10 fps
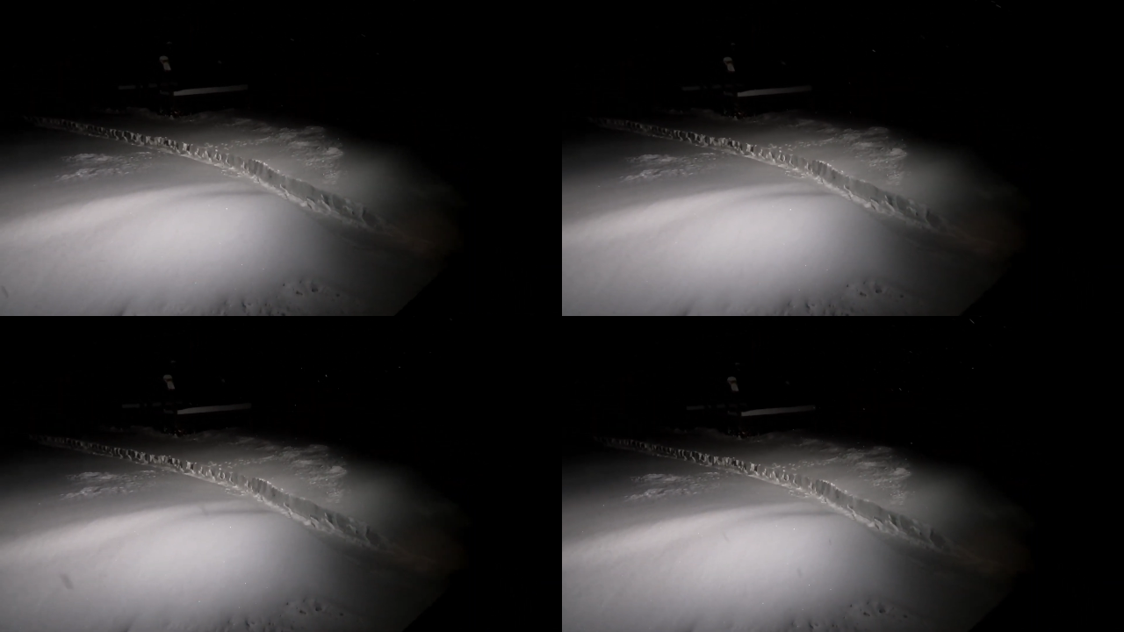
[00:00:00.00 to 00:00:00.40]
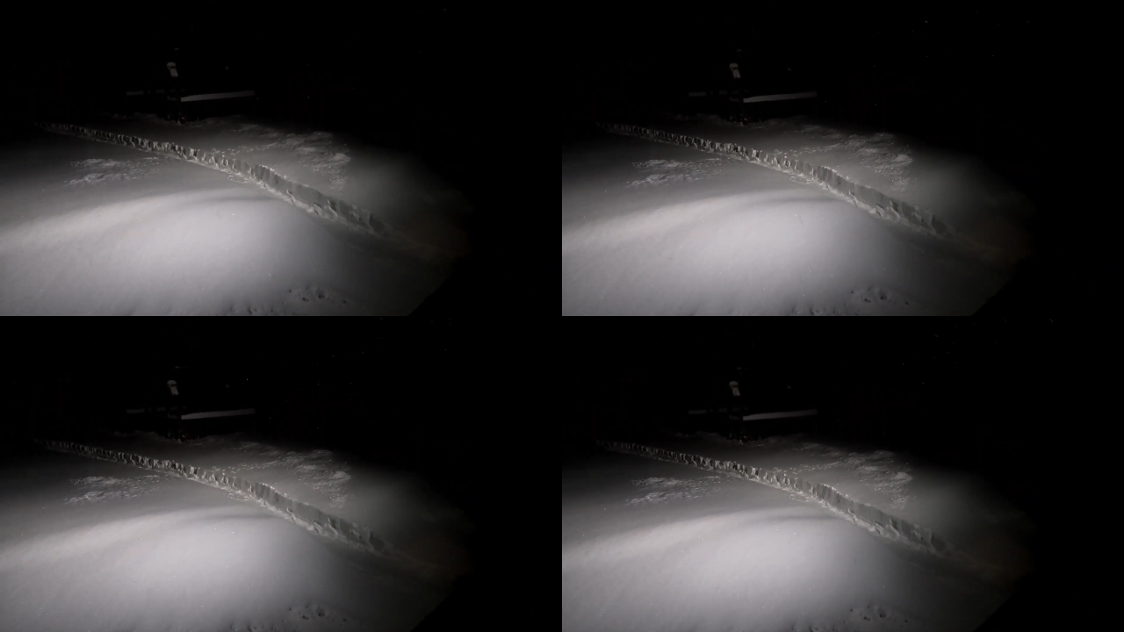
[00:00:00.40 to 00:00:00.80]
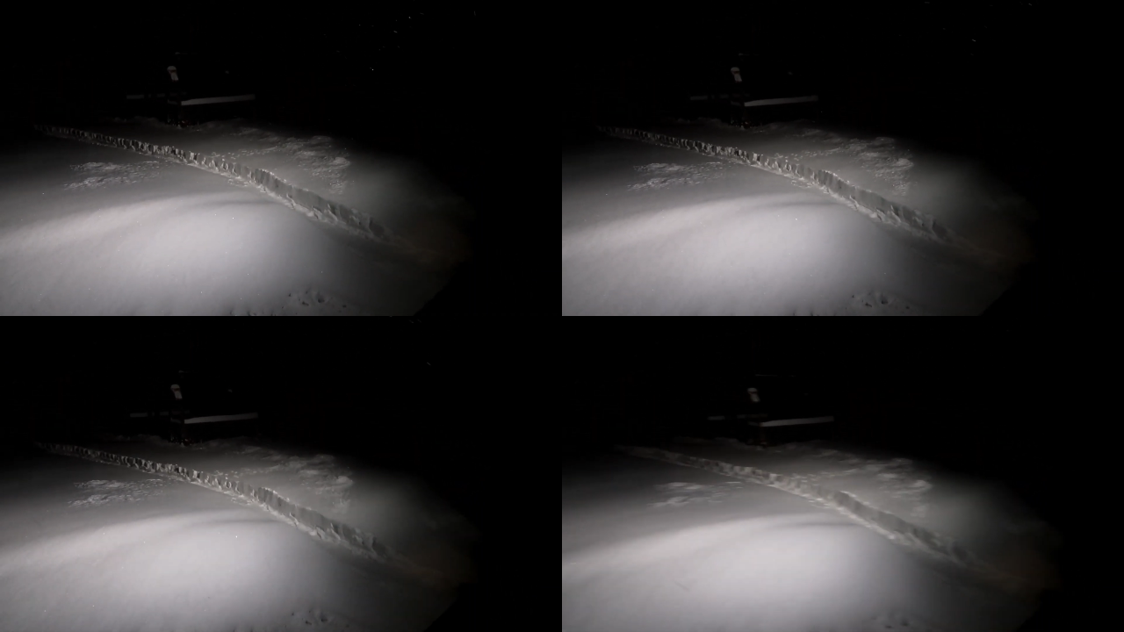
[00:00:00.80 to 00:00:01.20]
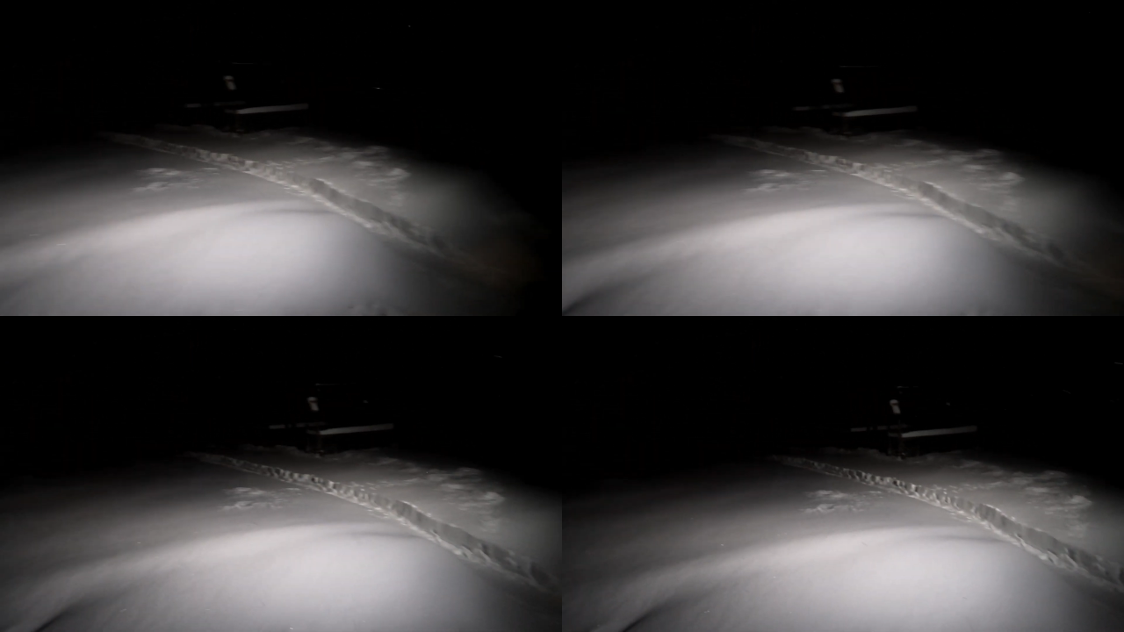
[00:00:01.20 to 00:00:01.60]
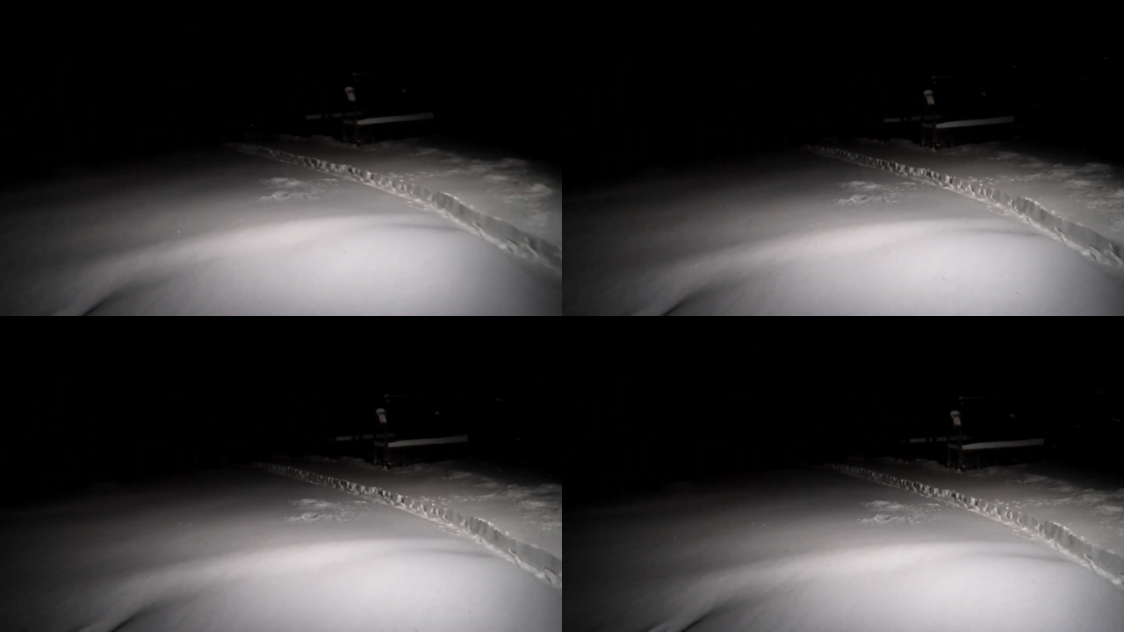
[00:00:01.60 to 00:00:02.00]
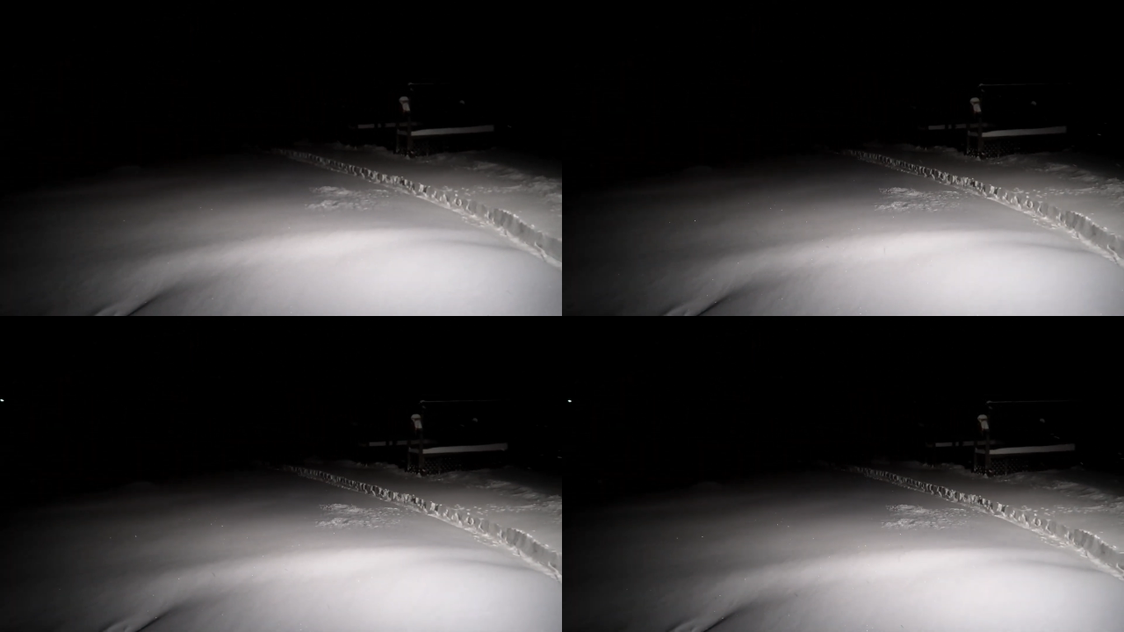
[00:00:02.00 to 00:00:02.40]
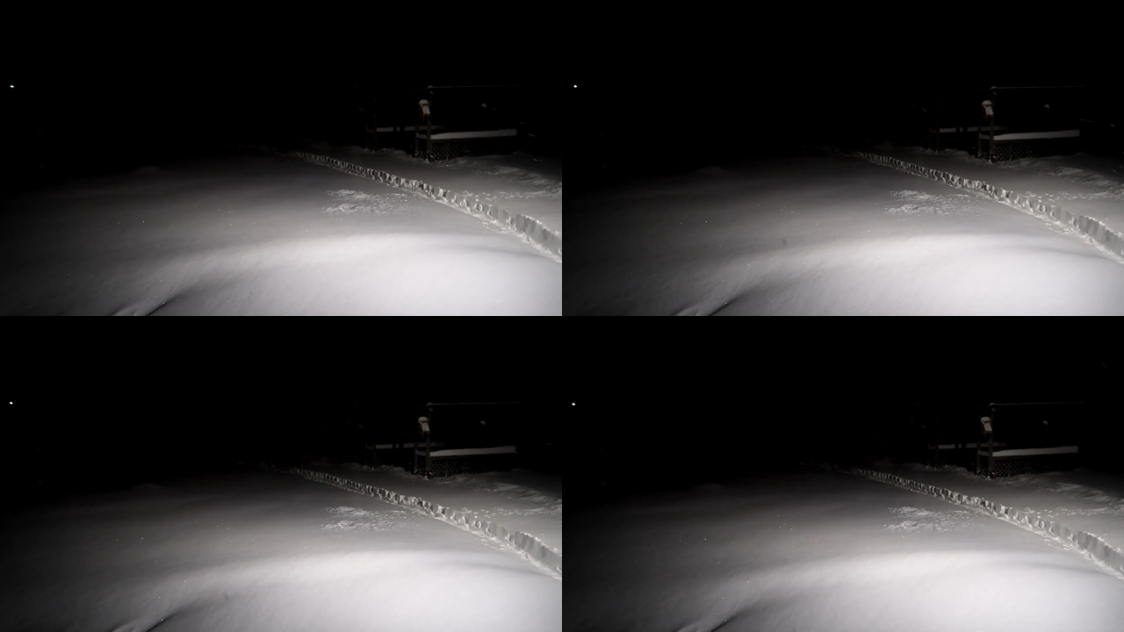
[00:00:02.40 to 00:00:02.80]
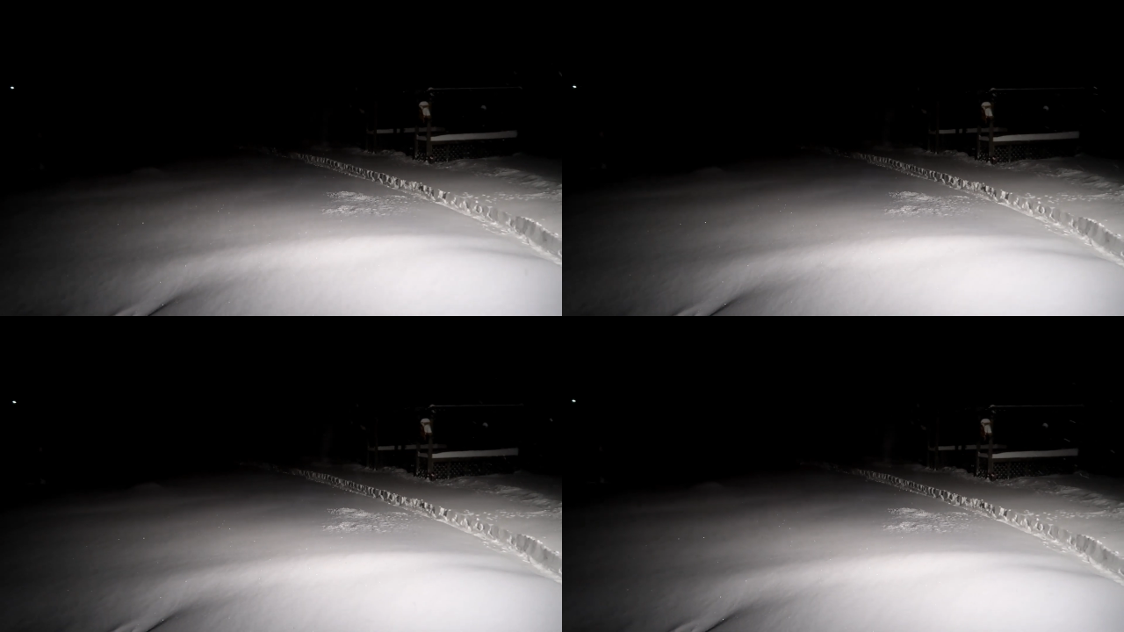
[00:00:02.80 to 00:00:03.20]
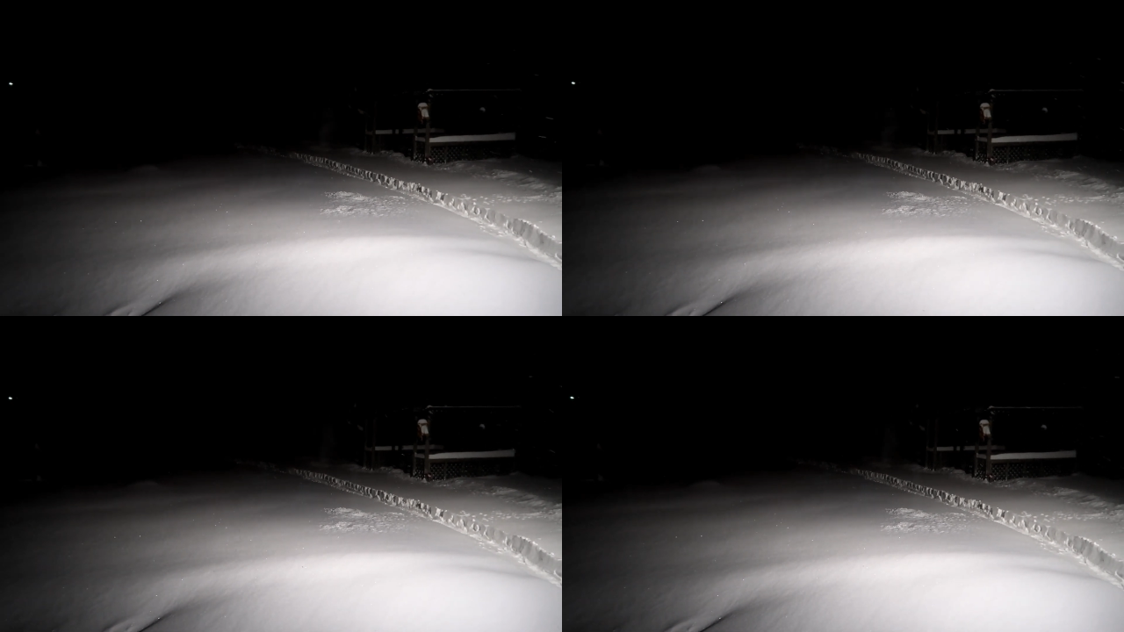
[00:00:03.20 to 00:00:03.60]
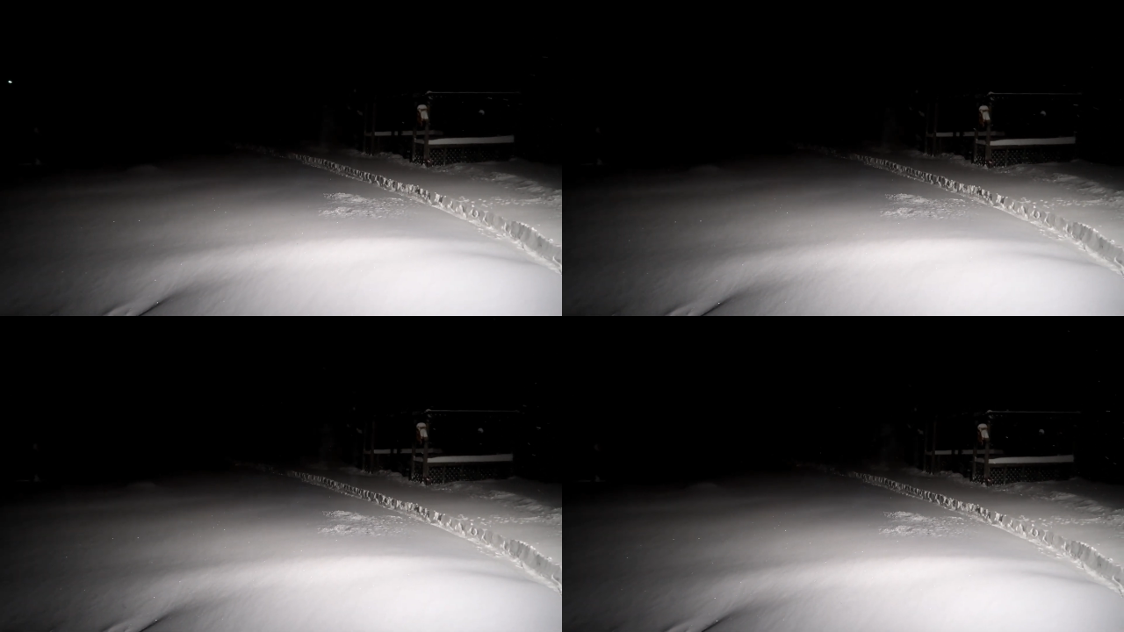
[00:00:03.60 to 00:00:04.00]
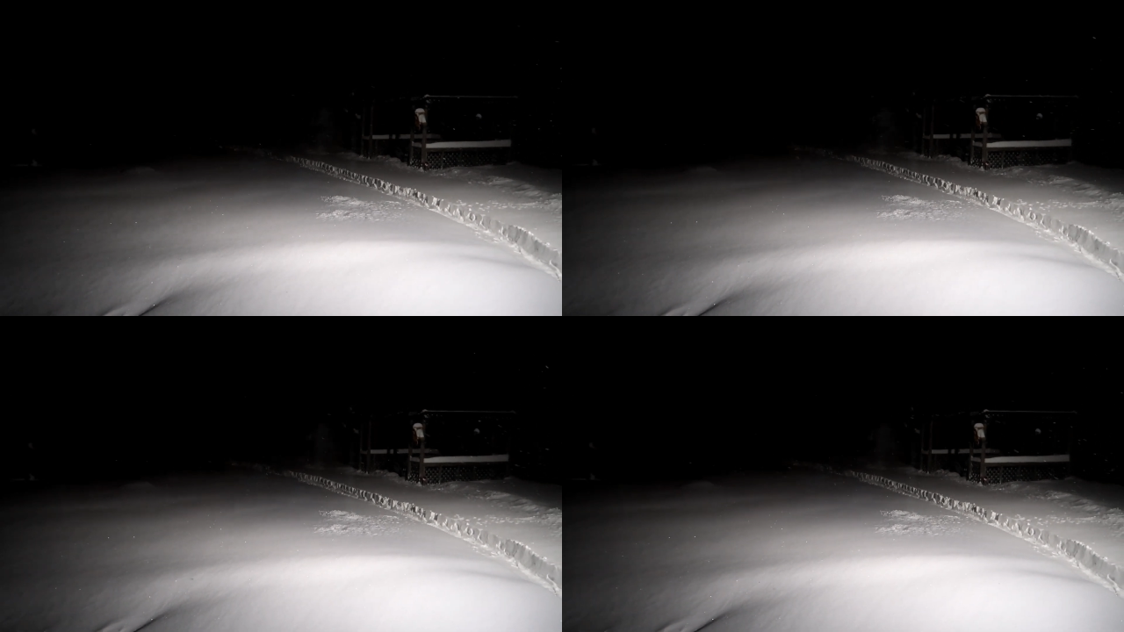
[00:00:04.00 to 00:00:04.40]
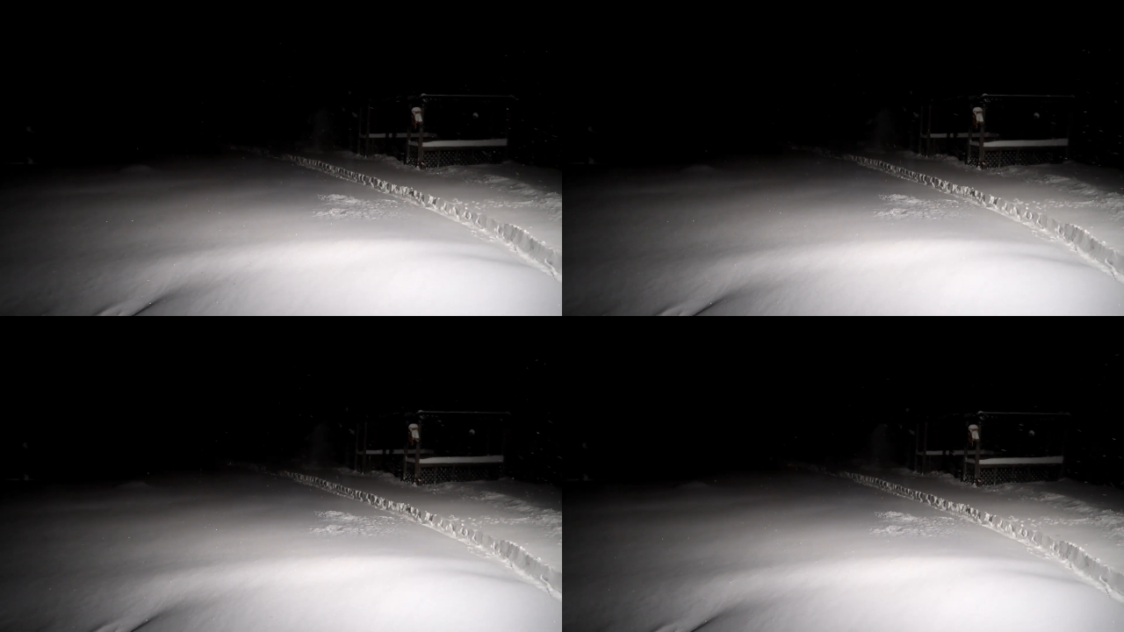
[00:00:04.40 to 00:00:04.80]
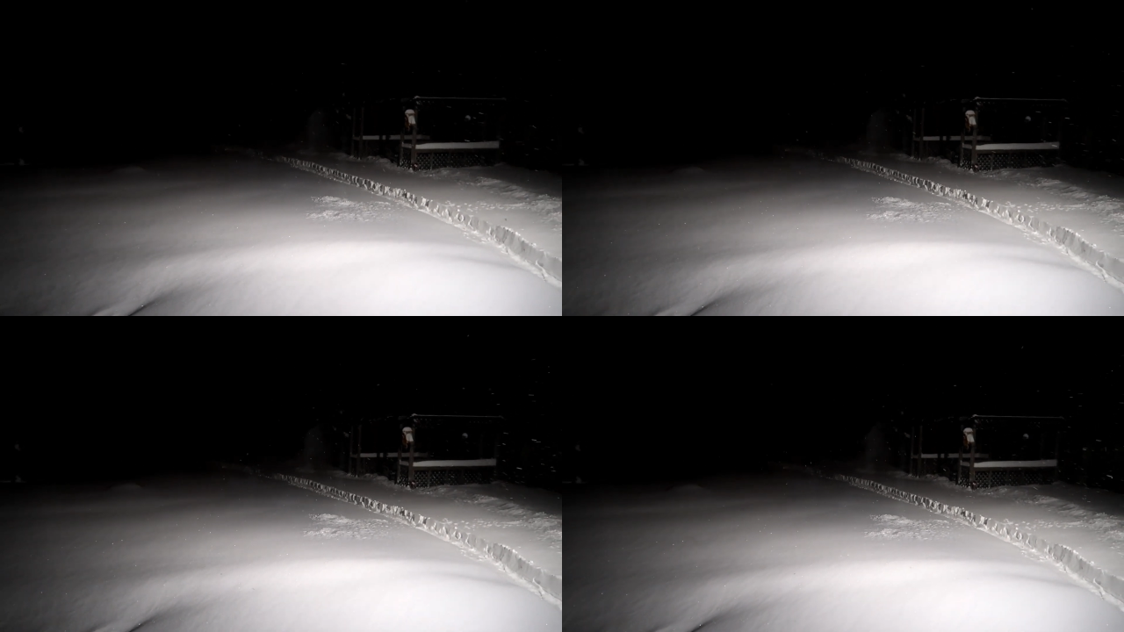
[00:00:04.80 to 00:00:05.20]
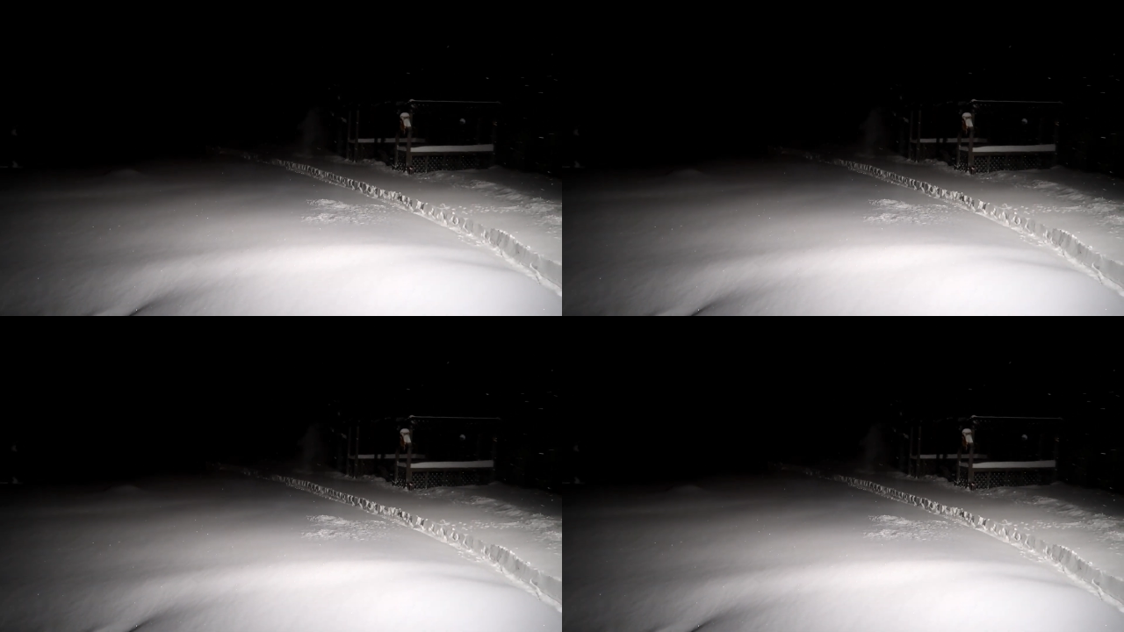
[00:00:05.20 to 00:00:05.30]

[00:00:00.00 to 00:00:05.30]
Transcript: Nobody's mouth can be seen.